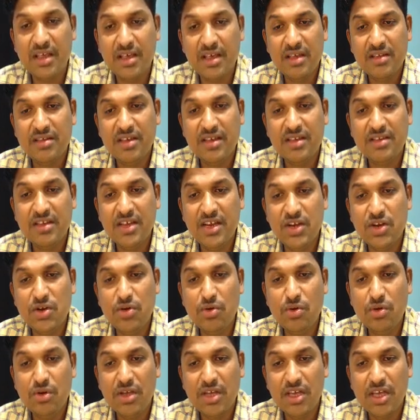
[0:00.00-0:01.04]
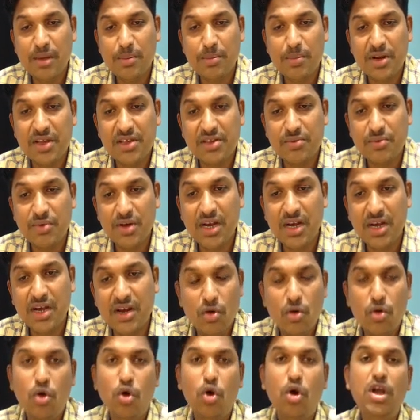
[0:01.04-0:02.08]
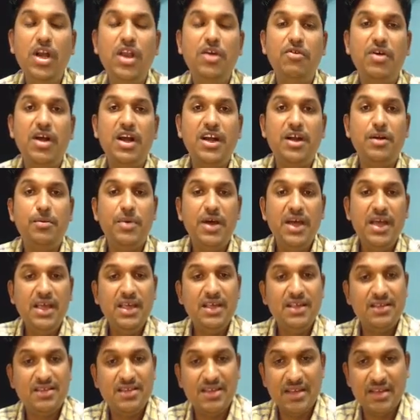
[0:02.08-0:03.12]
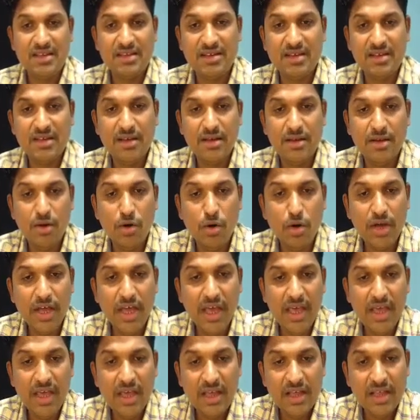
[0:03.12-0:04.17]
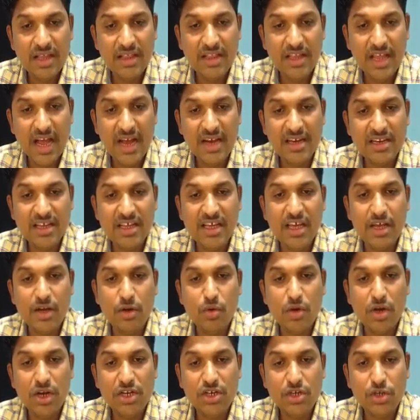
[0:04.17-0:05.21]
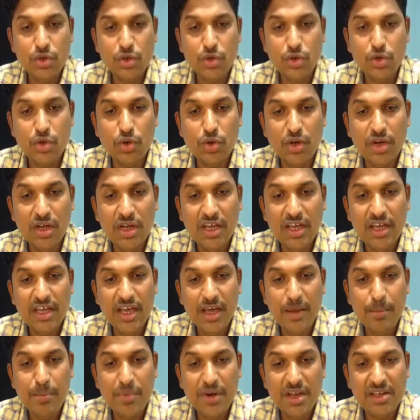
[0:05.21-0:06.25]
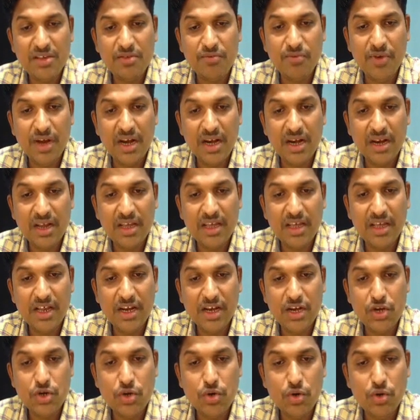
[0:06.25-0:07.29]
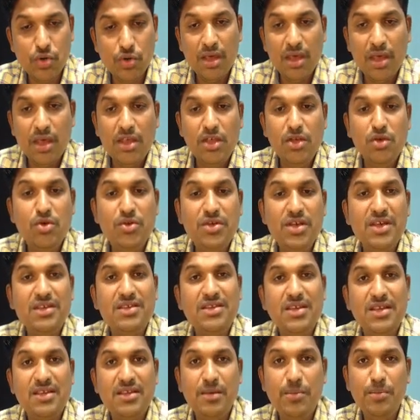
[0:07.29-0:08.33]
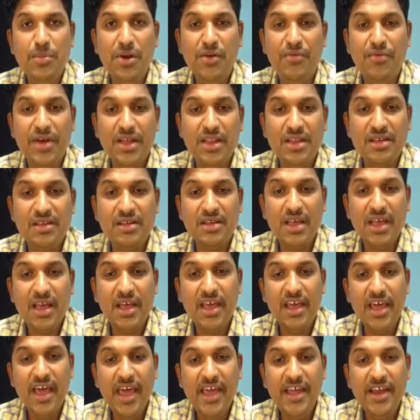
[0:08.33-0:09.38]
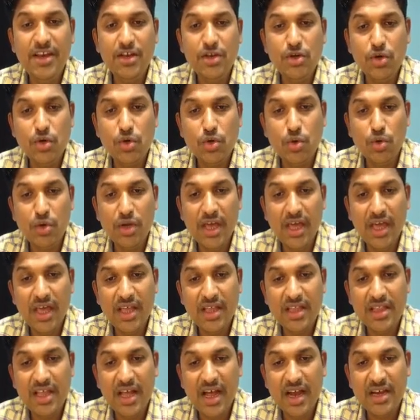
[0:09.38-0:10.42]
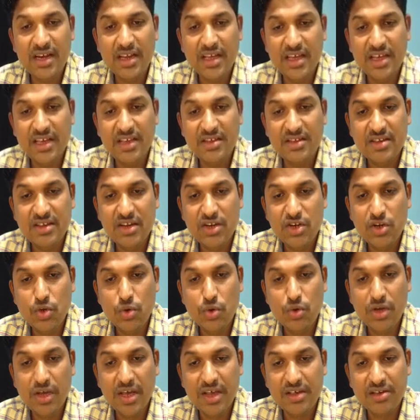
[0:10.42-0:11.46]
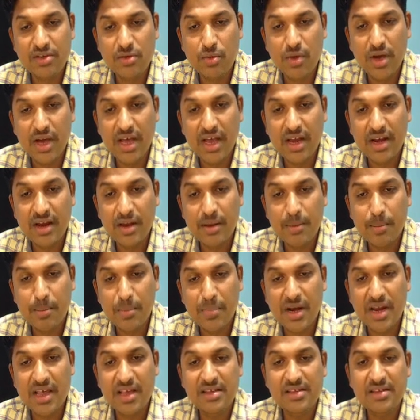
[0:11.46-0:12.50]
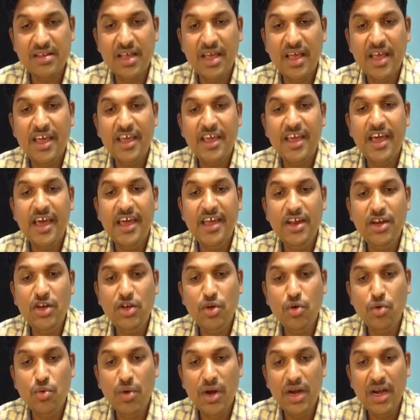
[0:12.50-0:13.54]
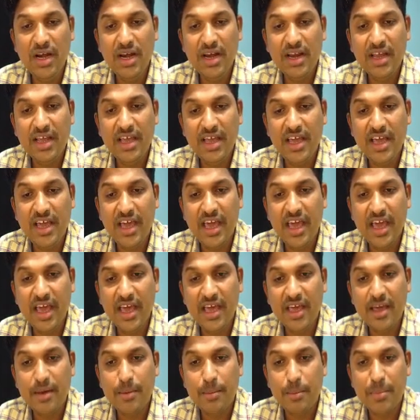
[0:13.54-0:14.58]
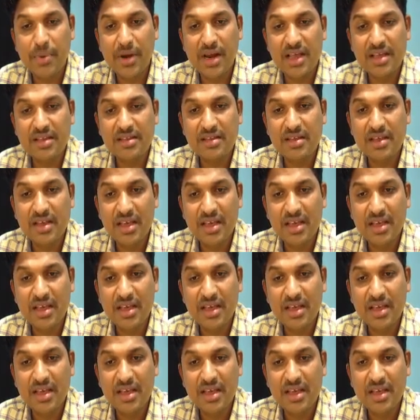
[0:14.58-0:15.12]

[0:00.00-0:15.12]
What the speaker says: 6 into k plus 1 whole divided by 6. Okay, that equal to k plus 1 into, you just simplify this. K into 2k, that is 2k square plus k into 1, k plus